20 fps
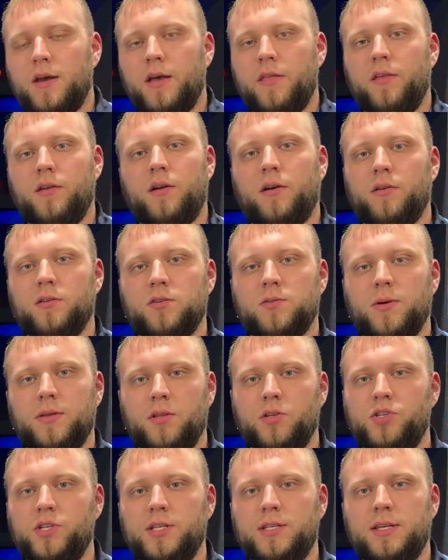and then also on
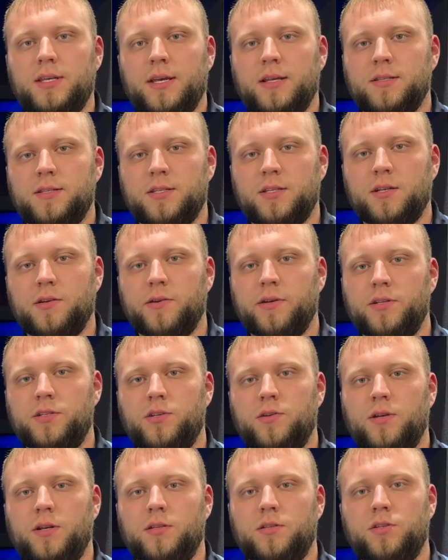the G T N series
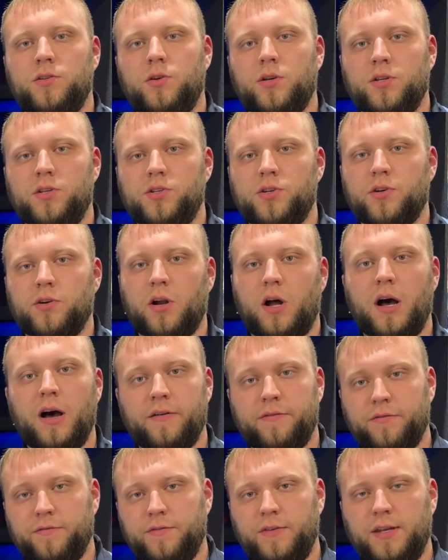units, you can turn
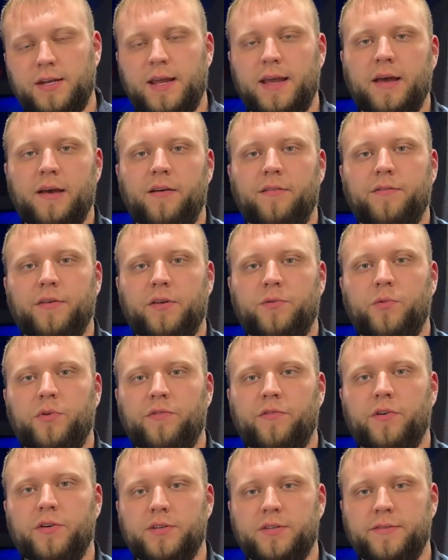off V NAV and
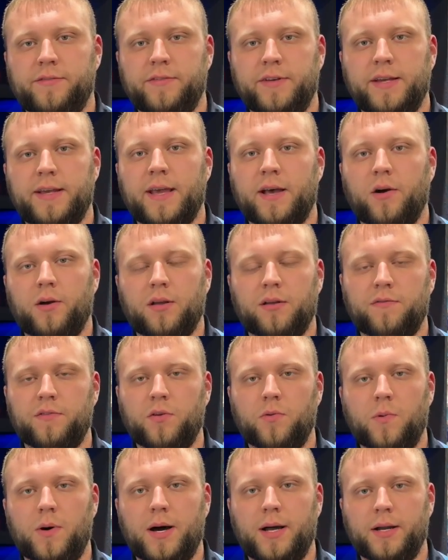revert to VCalc if
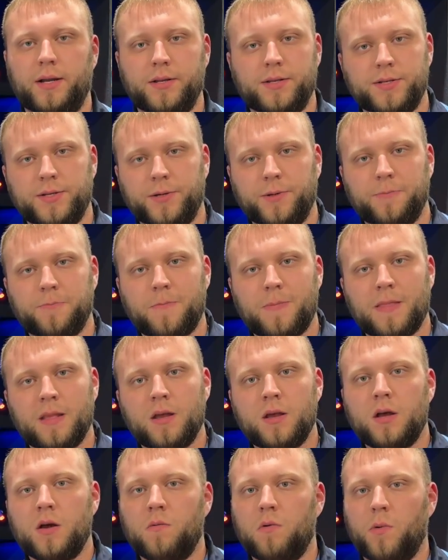you wanted to.
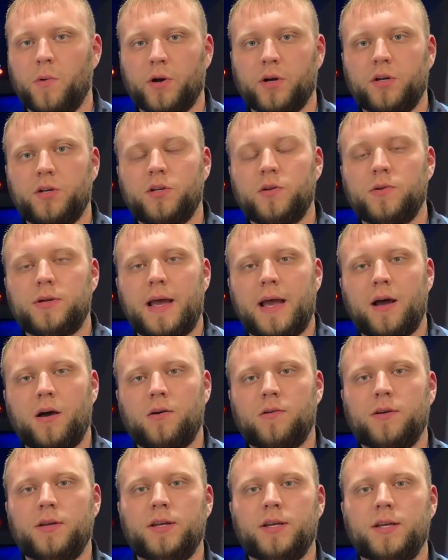What we're going to do
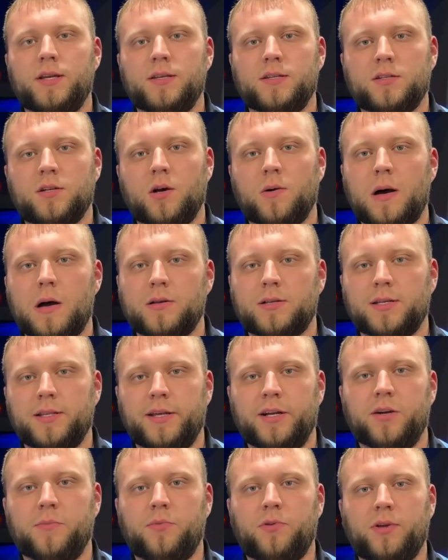now is go out to
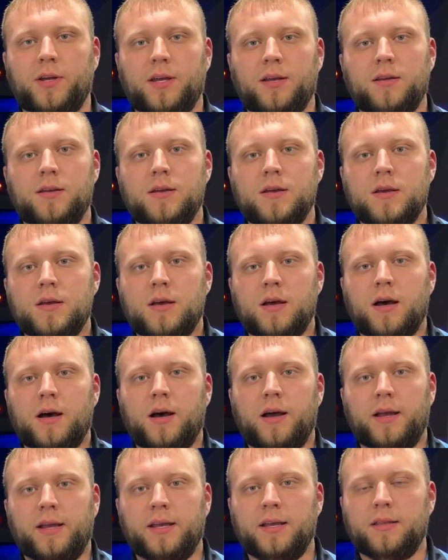the airplane
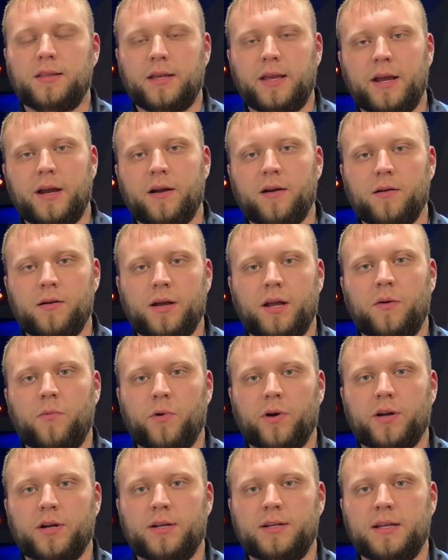uh, and get in the air, and
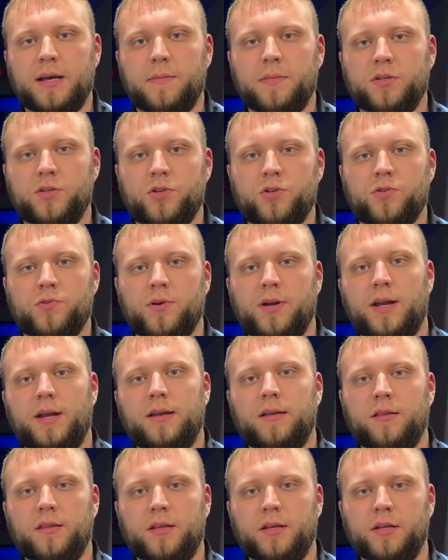we're going to
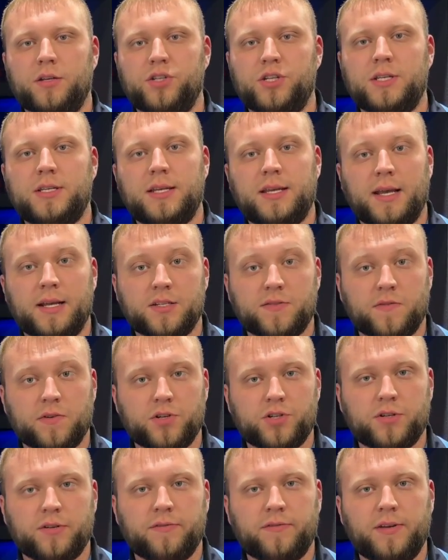demonstrate the G T N's
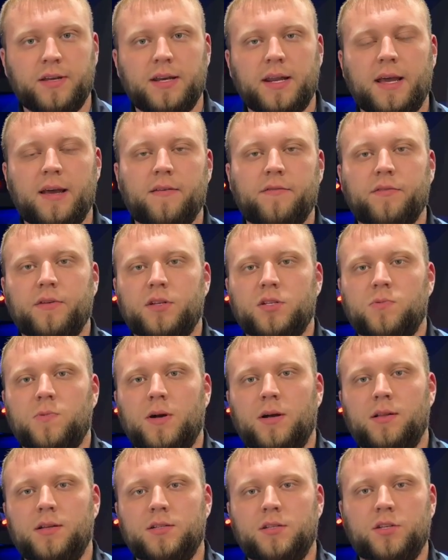version of V NAV as
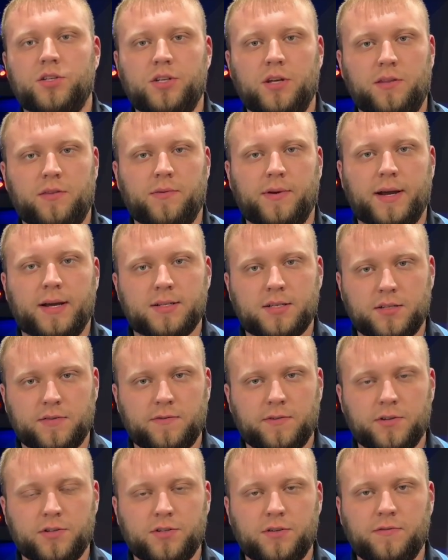well as the G three X's
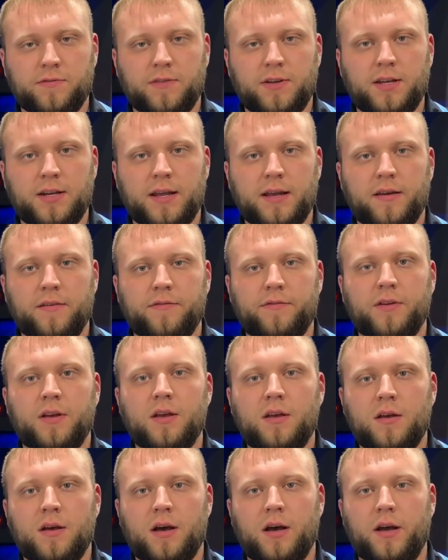version of V NAV
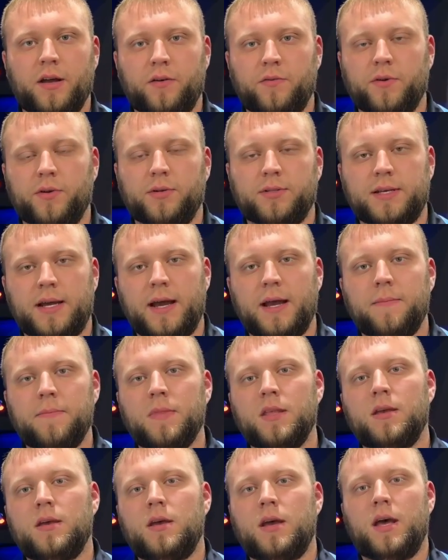uh, in real time,
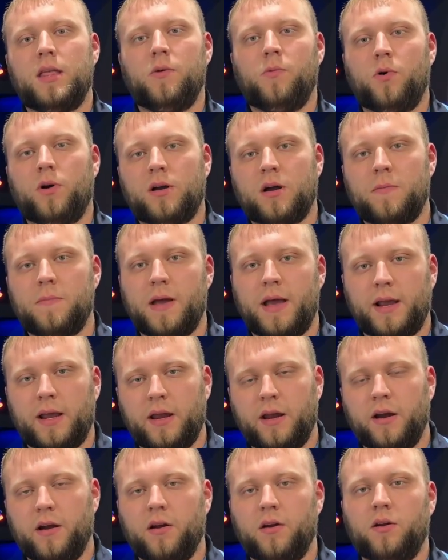and then we'll come back
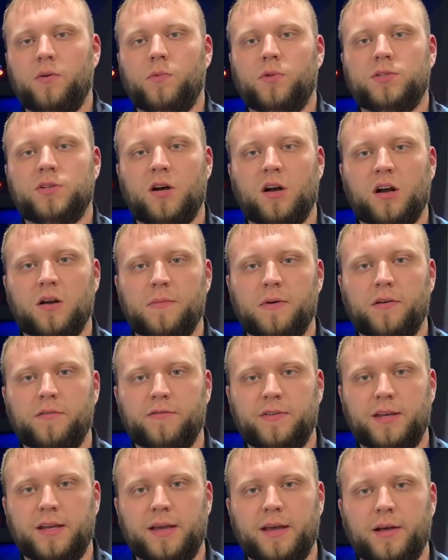here and we'll talk about
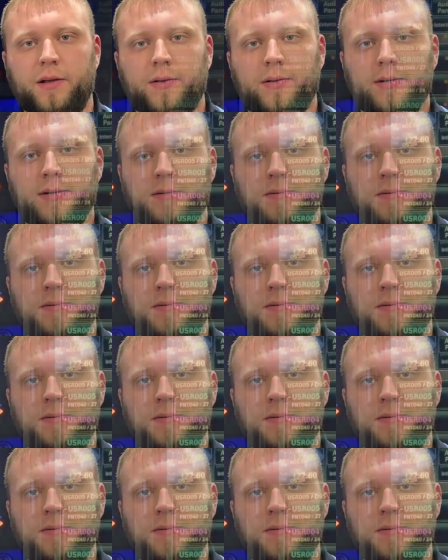VCalc.